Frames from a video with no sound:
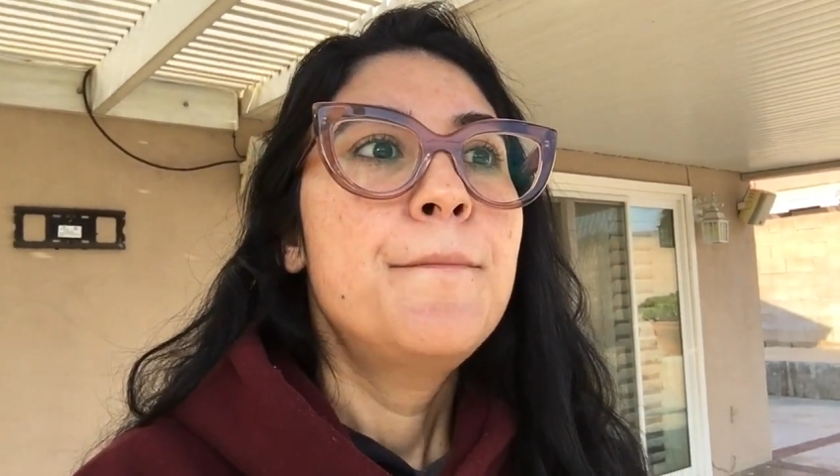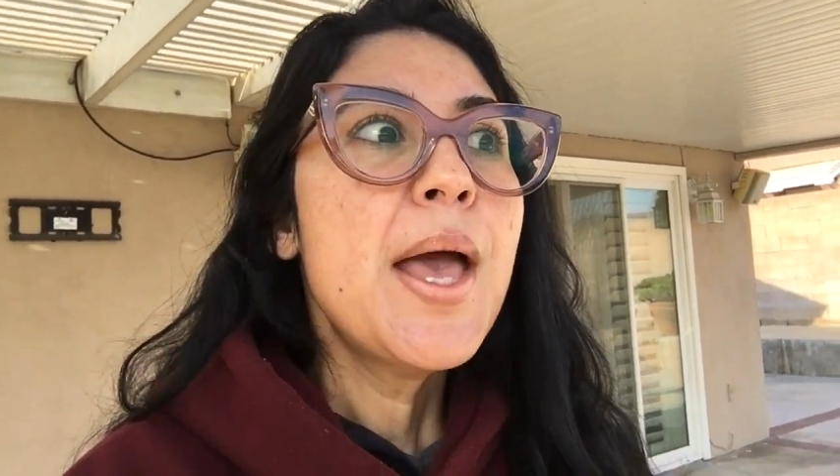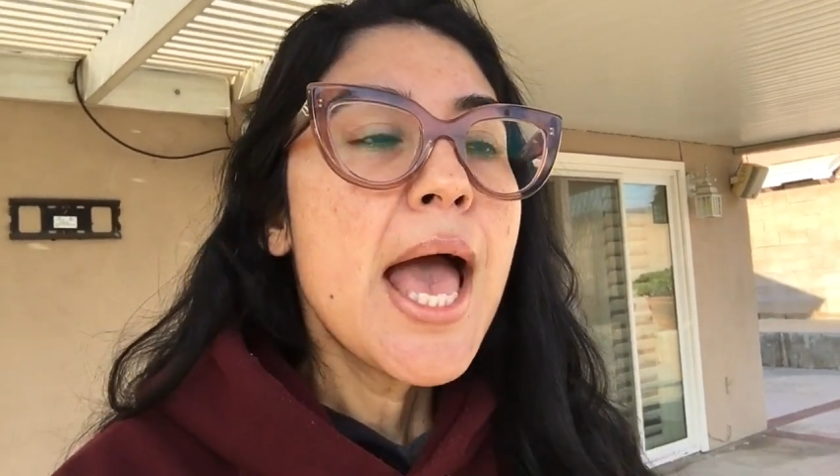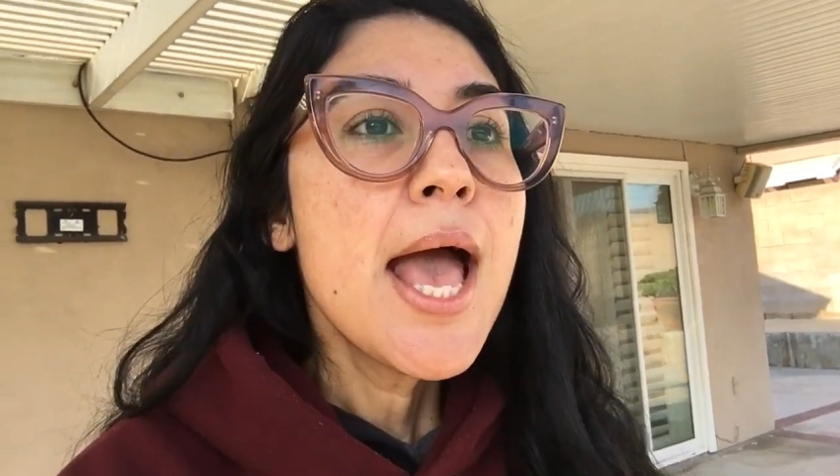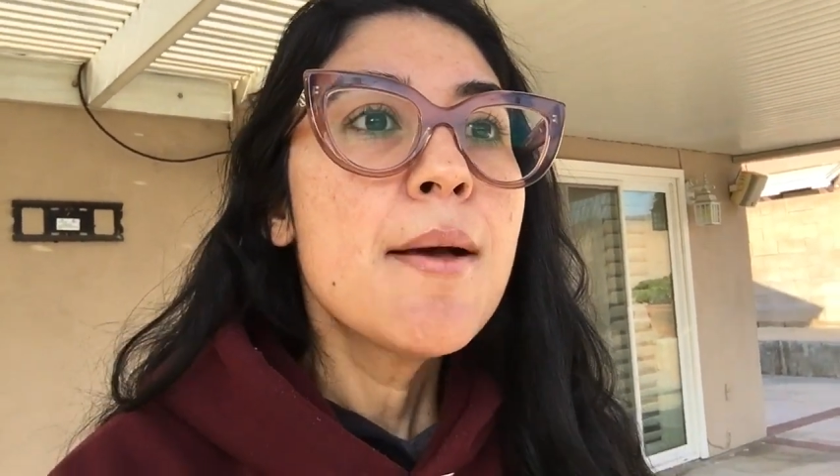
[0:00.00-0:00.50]

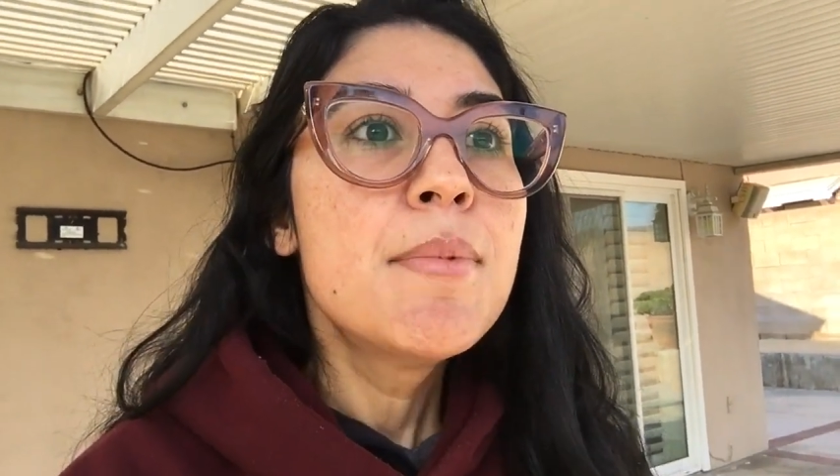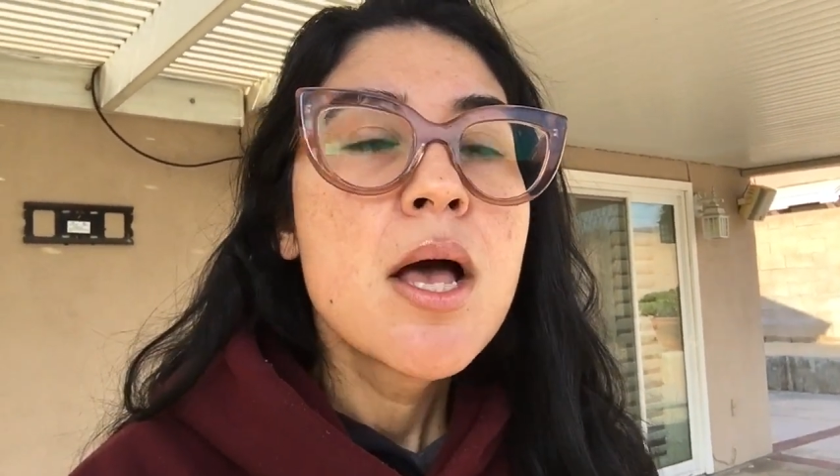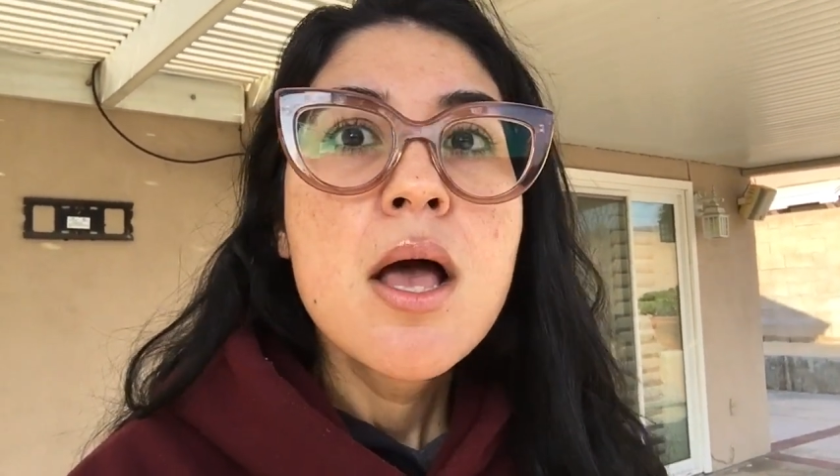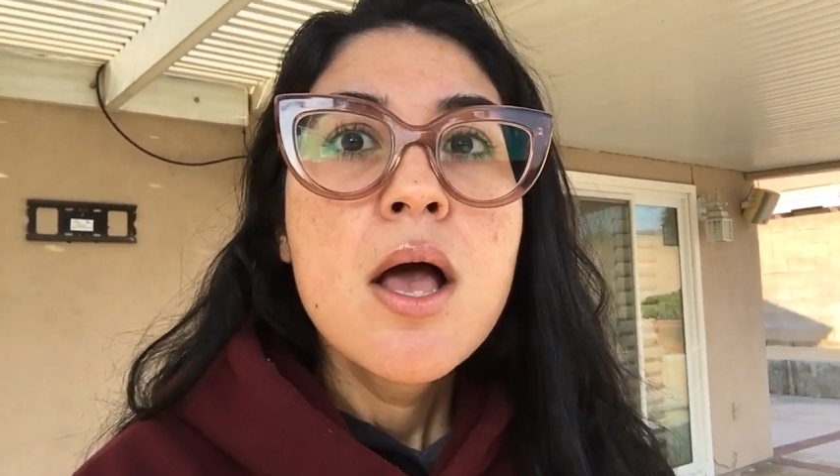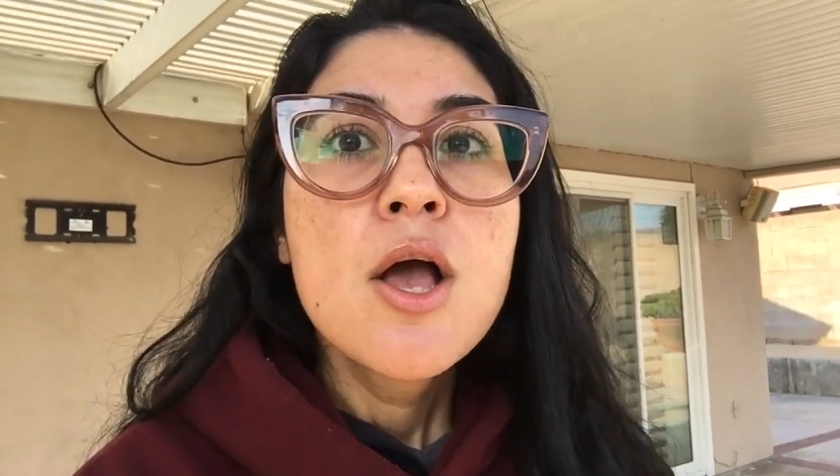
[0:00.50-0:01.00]
Beb,
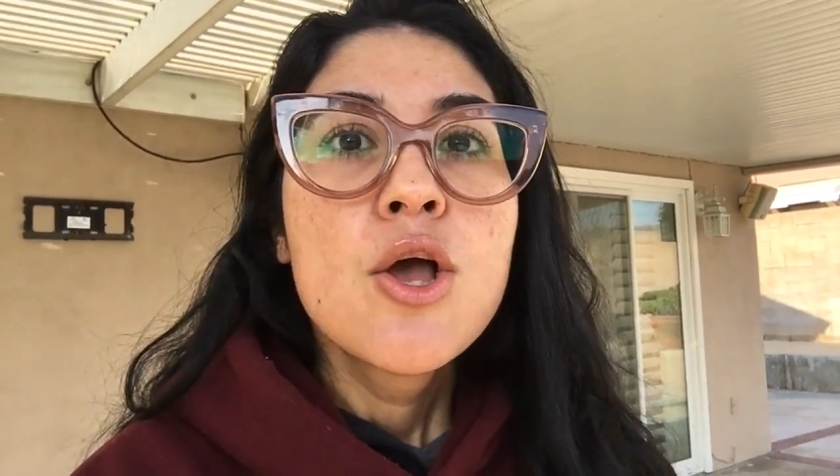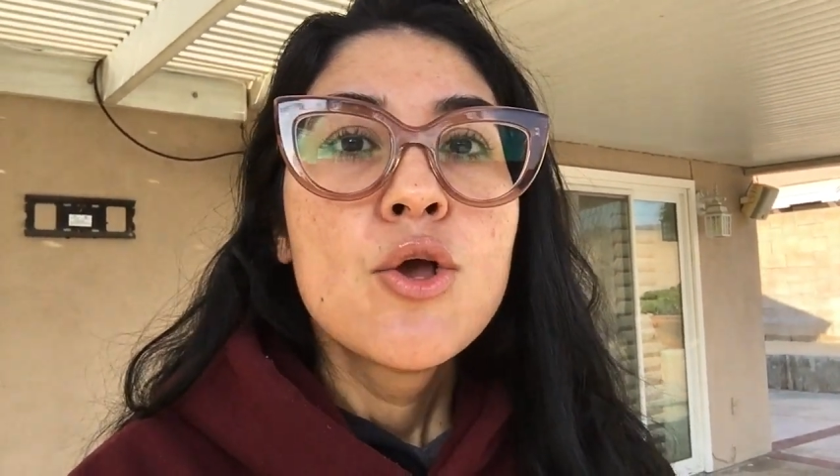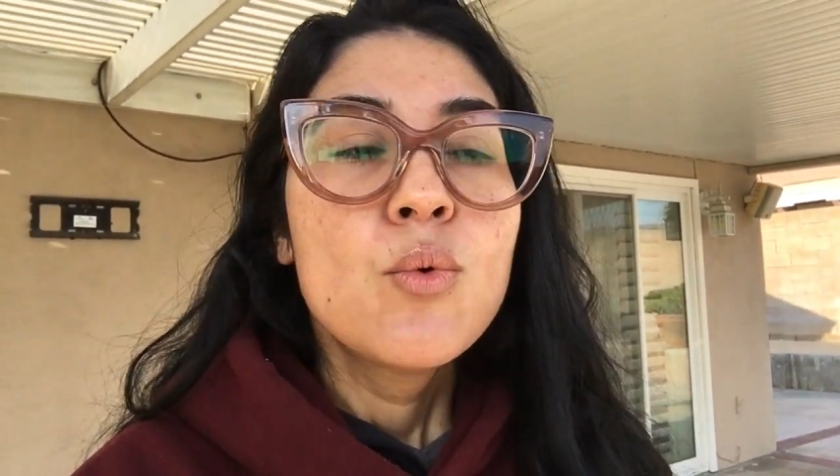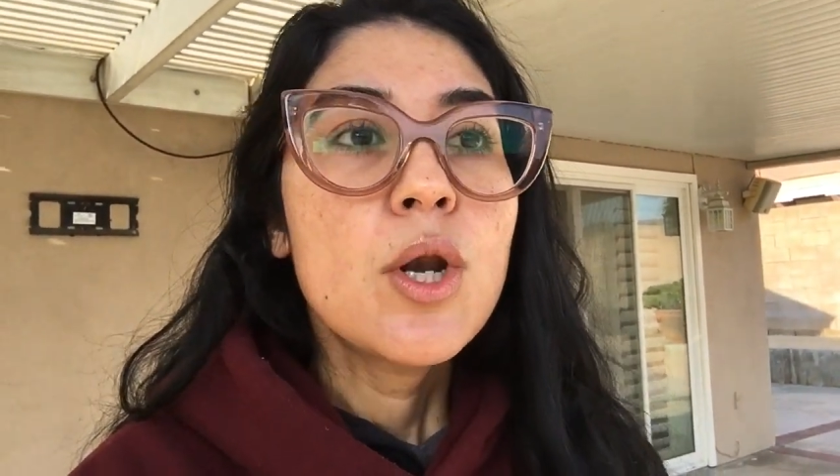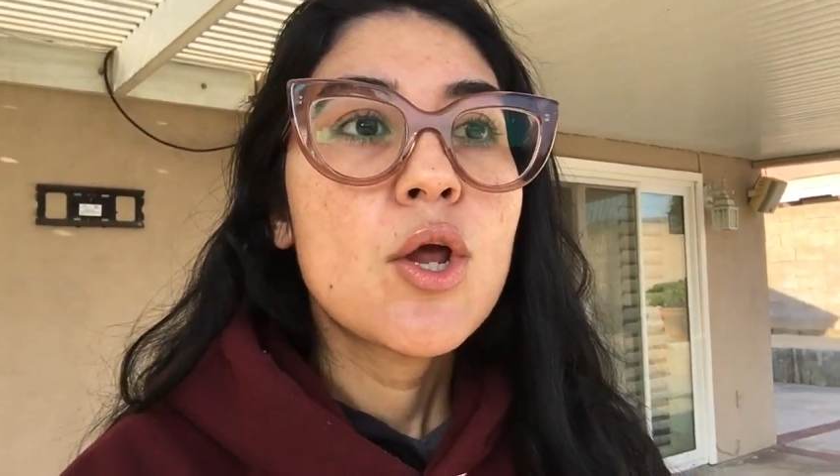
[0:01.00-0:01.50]

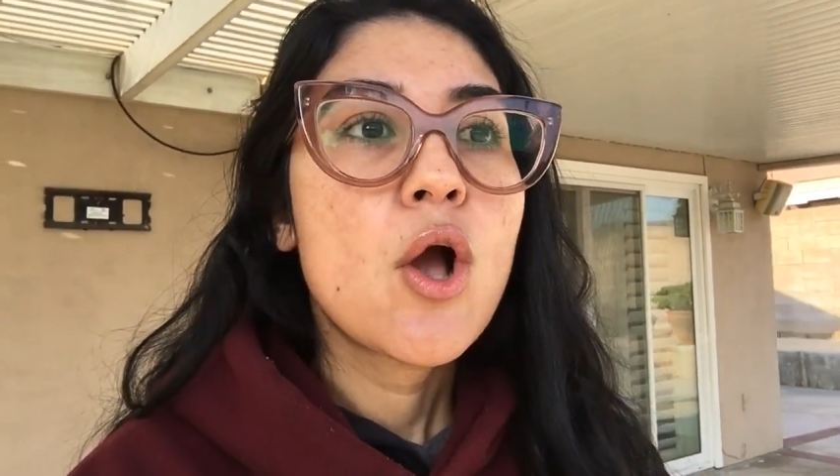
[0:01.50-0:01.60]
what?